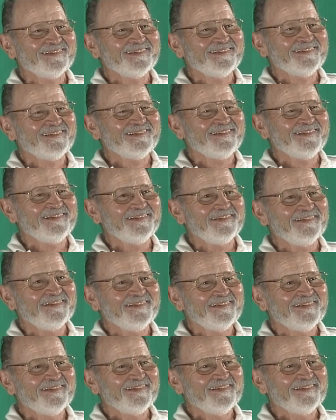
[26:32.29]
actually,
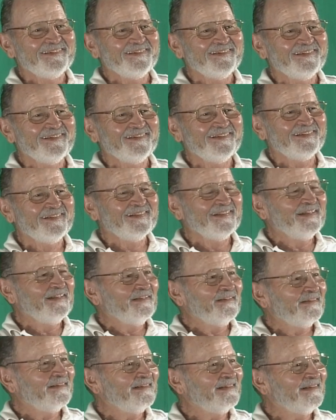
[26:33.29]
but uh, yeah,
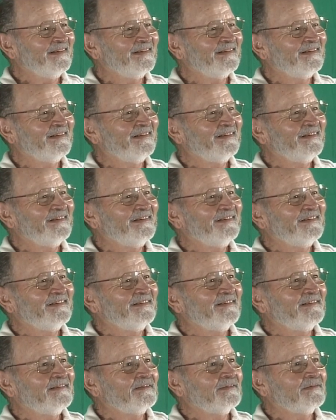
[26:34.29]
Bob.
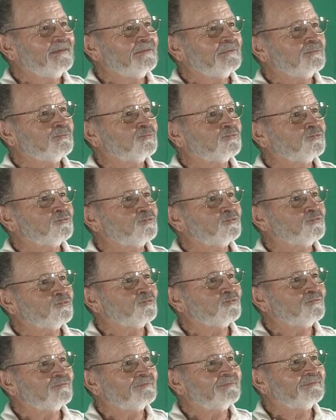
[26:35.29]
This is all that you want me
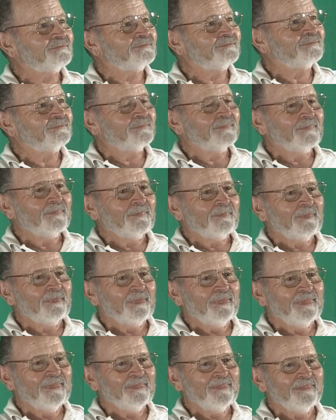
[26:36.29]
to scan? Uh, yeah,
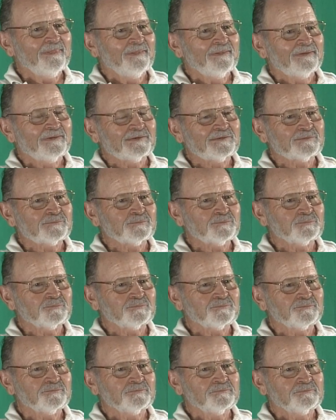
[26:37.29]
that'd be great. Uh, did,
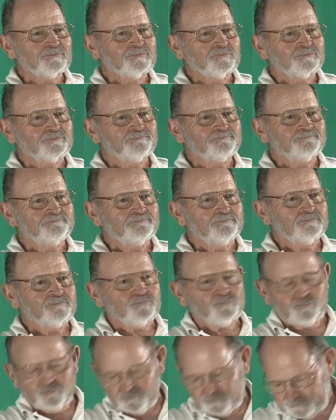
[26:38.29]
did you have any other photos that you